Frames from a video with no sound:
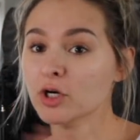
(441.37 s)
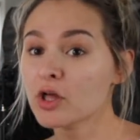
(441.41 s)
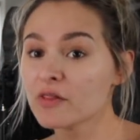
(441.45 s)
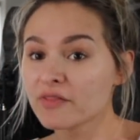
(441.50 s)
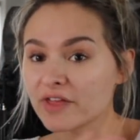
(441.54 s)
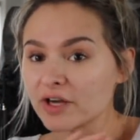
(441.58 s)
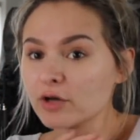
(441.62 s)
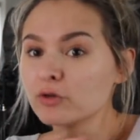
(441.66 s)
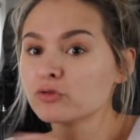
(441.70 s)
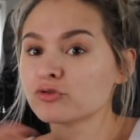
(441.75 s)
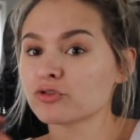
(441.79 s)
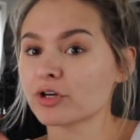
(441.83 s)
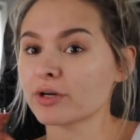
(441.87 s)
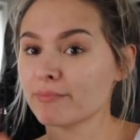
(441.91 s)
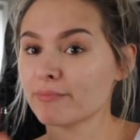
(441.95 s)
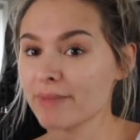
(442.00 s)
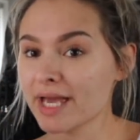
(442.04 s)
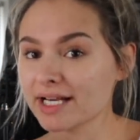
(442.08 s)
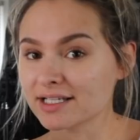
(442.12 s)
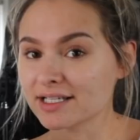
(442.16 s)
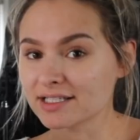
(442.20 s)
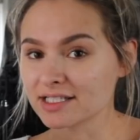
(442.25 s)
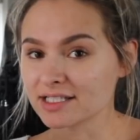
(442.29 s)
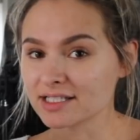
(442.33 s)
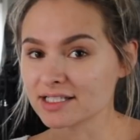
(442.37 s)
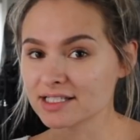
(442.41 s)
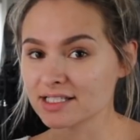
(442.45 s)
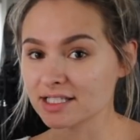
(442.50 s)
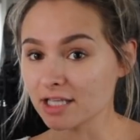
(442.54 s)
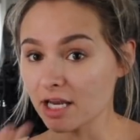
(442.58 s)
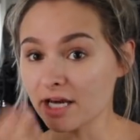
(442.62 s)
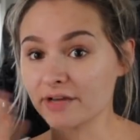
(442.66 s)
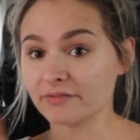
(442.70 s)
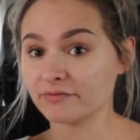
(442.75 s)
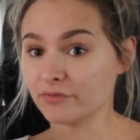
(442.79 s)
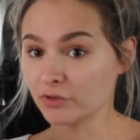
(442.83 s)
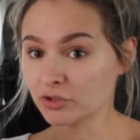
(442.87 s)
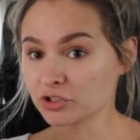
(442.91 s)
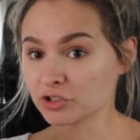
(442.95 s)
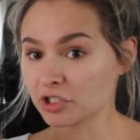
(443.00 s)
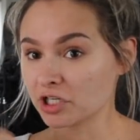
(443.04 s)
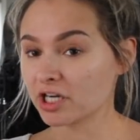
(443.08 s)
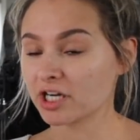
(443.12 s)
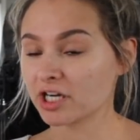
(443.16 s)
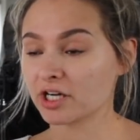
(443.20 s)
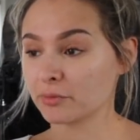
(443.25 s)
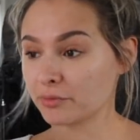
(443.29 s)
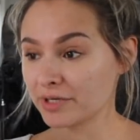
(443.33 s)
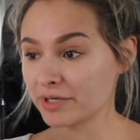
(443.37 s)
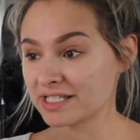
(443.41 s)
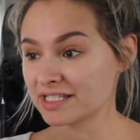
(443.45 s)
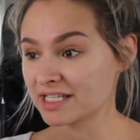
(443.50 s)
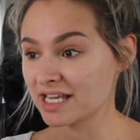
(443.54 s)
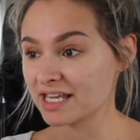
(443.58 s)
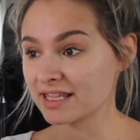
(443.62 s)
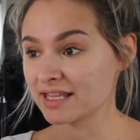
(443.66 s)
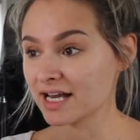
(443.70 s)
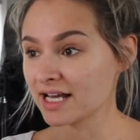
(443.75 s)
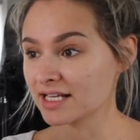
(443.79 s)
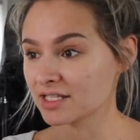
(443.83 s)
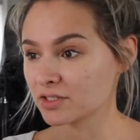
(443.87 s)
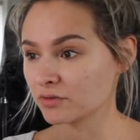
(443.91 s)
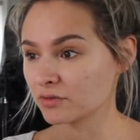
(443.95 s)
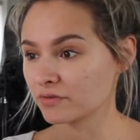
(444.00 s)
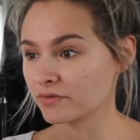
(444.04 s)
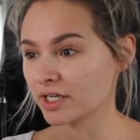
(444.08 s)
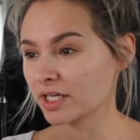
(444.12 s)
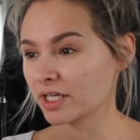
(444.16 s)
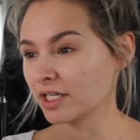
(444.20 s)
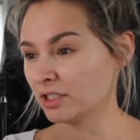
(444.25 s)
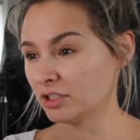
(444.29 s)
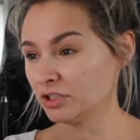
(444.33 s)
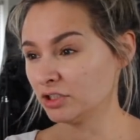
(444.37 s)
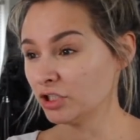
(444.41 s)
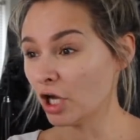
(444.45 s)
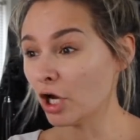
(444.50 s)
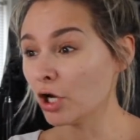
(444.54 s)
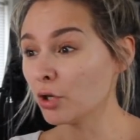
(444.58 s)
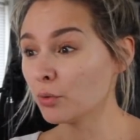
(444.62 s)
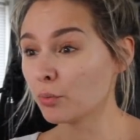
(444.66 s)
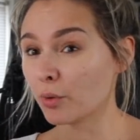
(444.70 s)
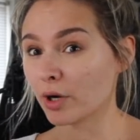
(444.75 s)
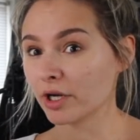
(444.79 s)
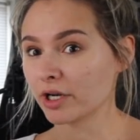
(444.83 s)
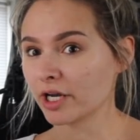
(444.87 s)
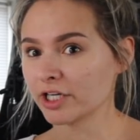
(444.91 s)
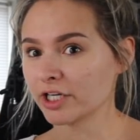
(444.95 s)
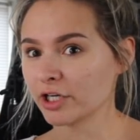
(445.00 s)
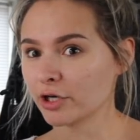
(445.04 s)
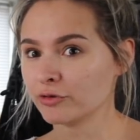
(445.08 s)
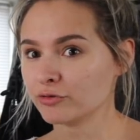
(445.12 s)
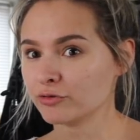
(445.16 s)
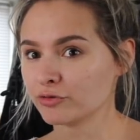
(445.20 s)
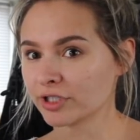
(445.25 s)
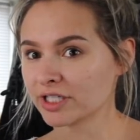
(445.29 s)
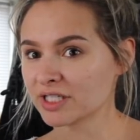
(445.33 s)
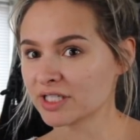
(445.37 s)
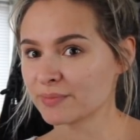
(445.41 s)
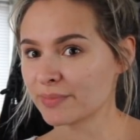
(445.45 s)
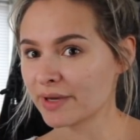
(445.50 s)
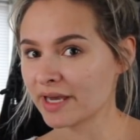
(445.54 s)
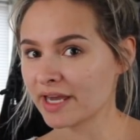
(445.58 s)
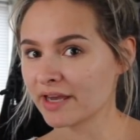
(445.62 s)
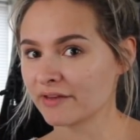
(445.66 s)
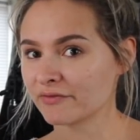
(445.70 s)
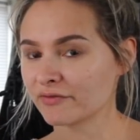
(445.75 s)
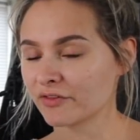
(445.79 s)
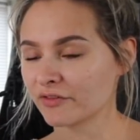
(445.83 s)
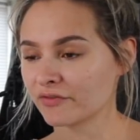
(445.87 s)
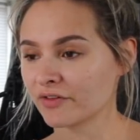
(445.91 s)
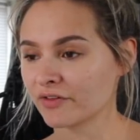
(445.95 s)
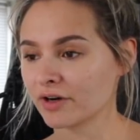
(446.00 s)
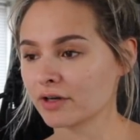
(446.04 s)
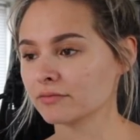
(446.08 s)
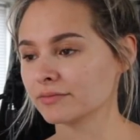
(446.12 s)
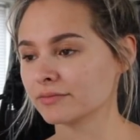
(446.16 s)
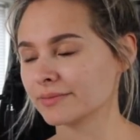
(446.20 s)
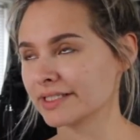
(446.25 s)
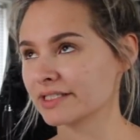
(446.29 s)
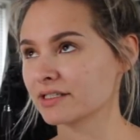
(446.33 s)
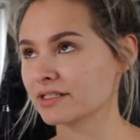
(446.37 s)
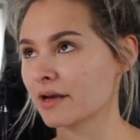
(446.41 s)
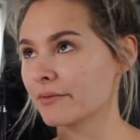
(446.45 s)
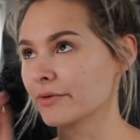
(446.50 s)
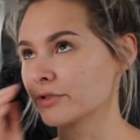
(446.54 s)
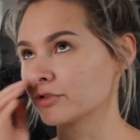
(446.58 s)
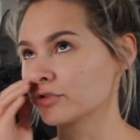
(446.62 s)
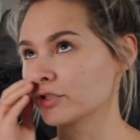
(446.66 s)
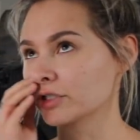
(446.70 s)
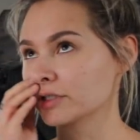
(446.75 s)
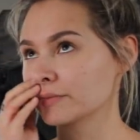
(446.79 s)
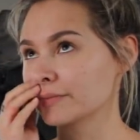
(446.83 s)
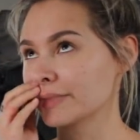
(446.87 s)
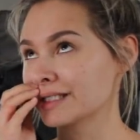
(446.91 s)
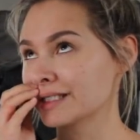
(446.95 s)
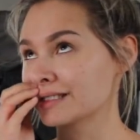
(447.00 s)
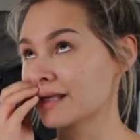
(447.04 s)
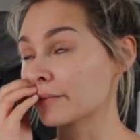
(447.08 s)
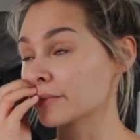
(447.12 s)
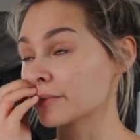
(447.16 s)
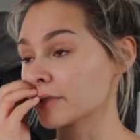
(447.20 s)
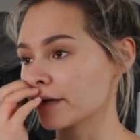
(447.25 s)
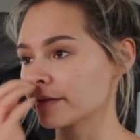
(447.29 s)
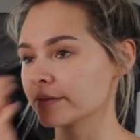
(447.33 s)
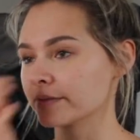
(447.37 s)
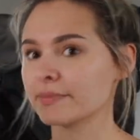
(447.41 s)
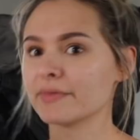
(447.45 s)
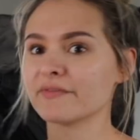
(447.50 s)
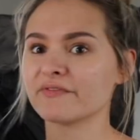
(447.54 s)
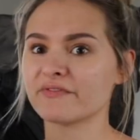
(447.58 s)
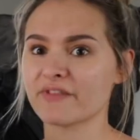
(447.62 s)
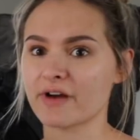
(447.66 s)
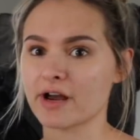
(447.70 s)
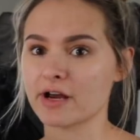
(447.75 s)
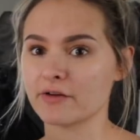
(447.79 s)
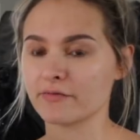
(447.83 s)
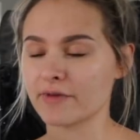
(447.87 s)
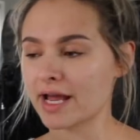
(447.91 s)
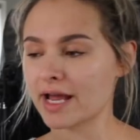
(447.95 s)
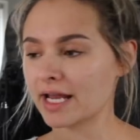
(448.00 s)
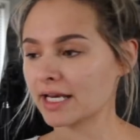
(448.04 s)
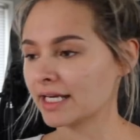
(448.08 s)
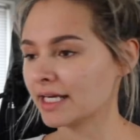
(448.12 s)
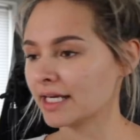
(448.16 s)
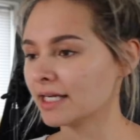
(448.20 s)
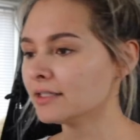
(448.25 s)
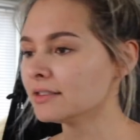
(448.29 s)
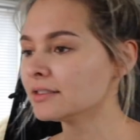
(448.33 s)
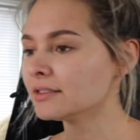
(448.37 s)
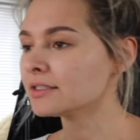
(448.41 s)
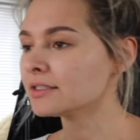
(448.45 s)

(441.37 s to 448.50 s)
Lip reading: They all drink mixers, like vodka, whiskey, that sort of thing. No one I know drinks beer for fun. I mean, Simon drinks beer sometimes, but very rarely.